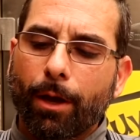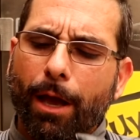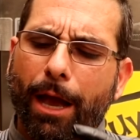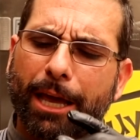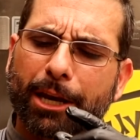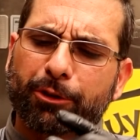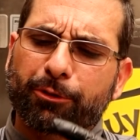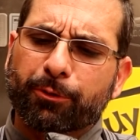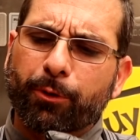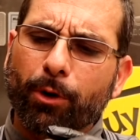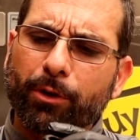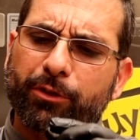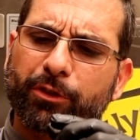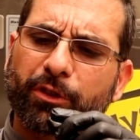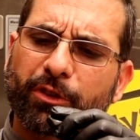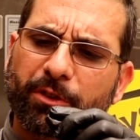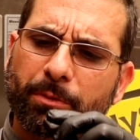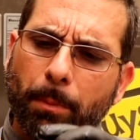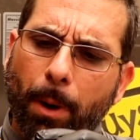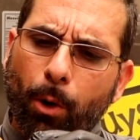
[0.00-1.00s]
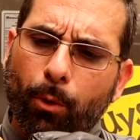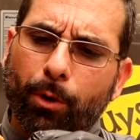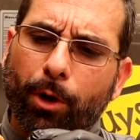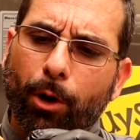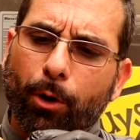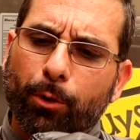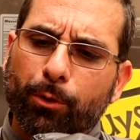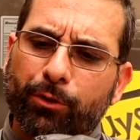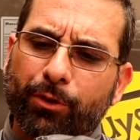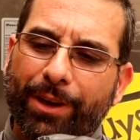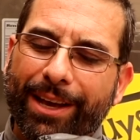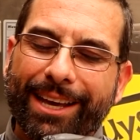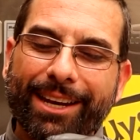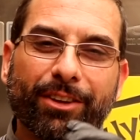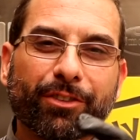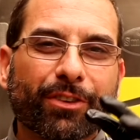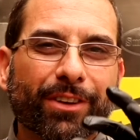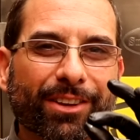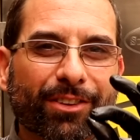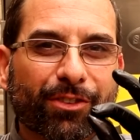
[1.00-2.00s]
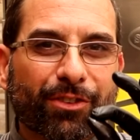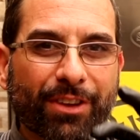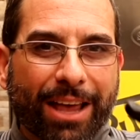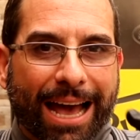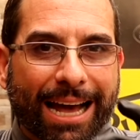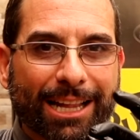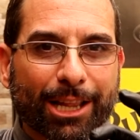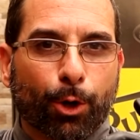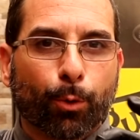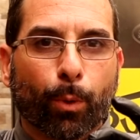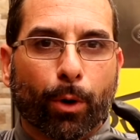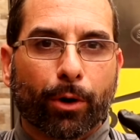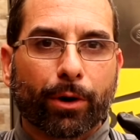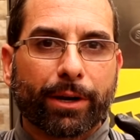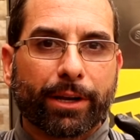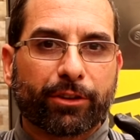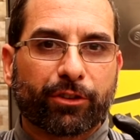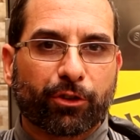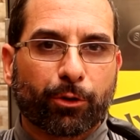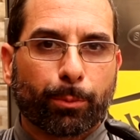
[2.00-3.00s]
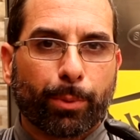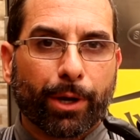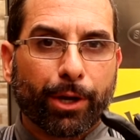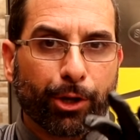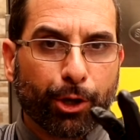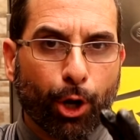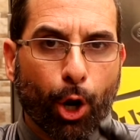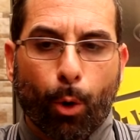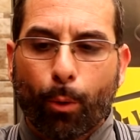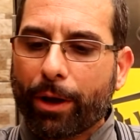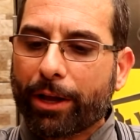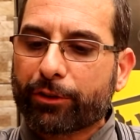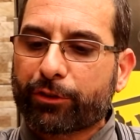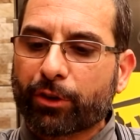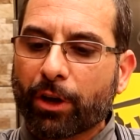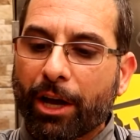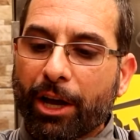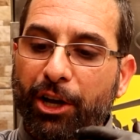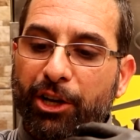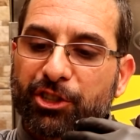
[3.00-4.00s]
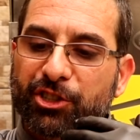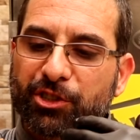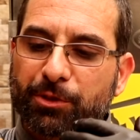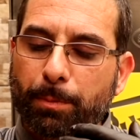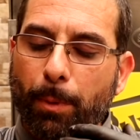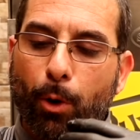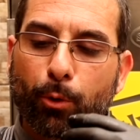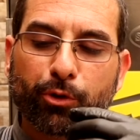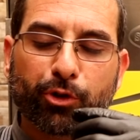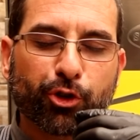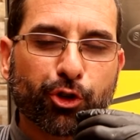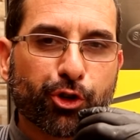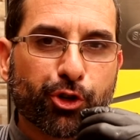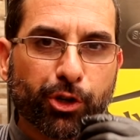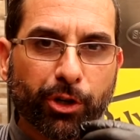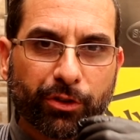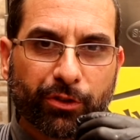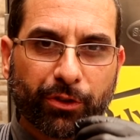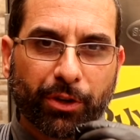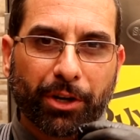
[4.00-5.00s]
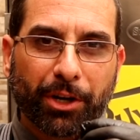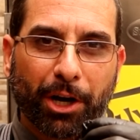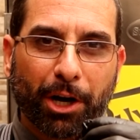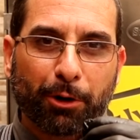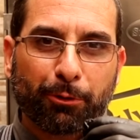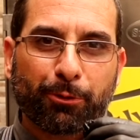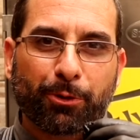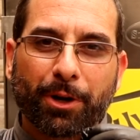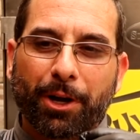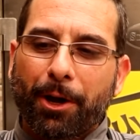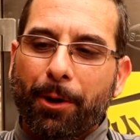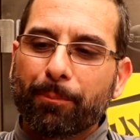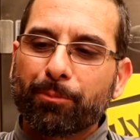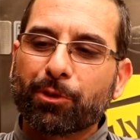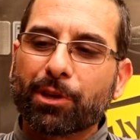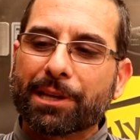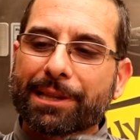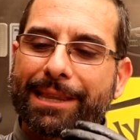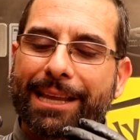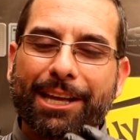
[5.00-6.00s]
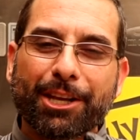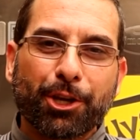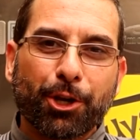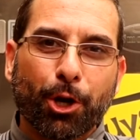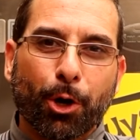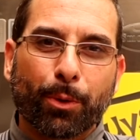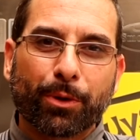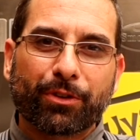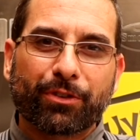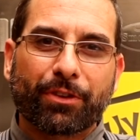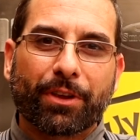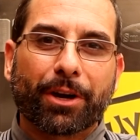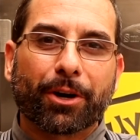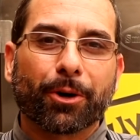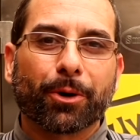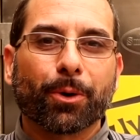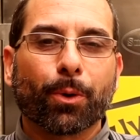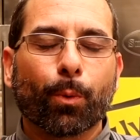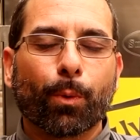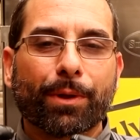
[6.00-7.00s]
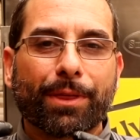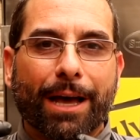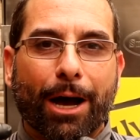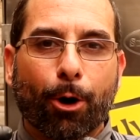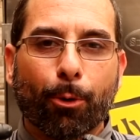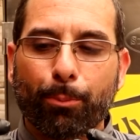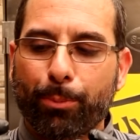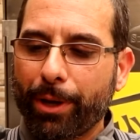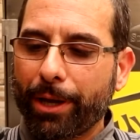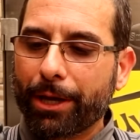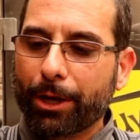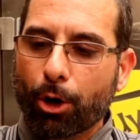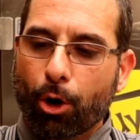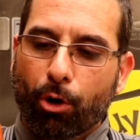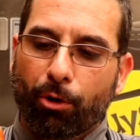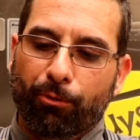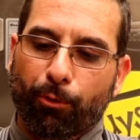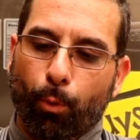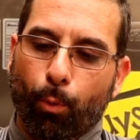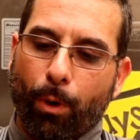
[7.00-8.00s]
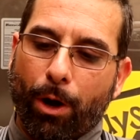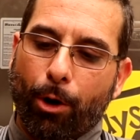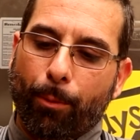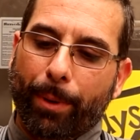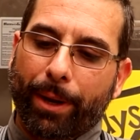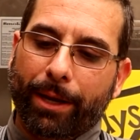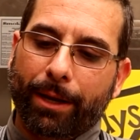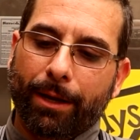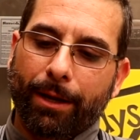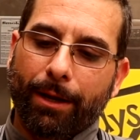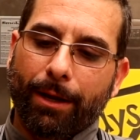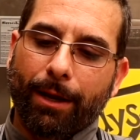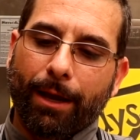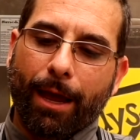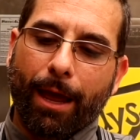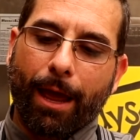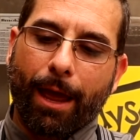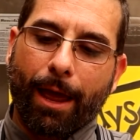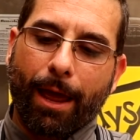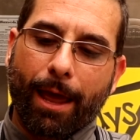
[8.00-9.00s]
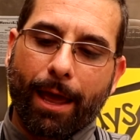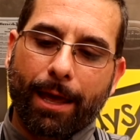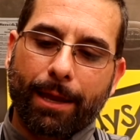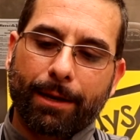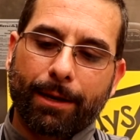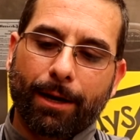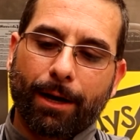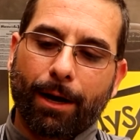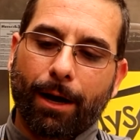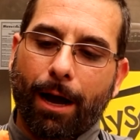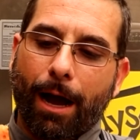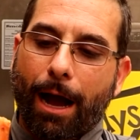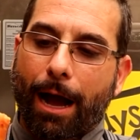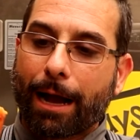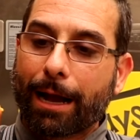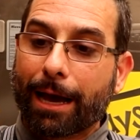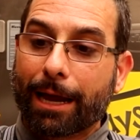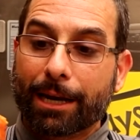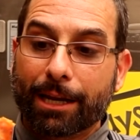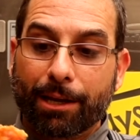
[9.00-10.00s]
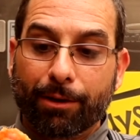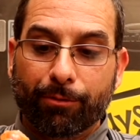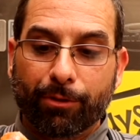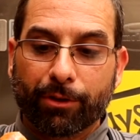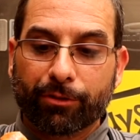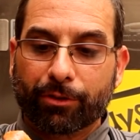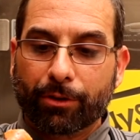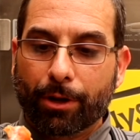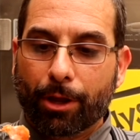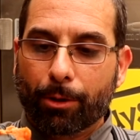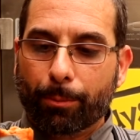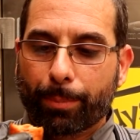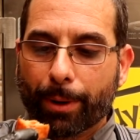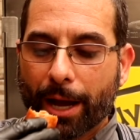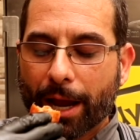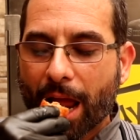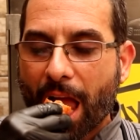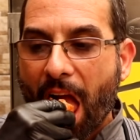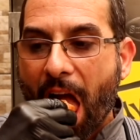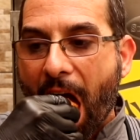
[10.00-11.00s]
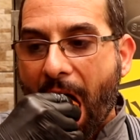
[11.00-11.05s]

And as far as the smoke goes, it is exactly where it needs to be. You know, it's smoked just enough to let you know it's there without being overwhelming. And uh, I got to give this another bite.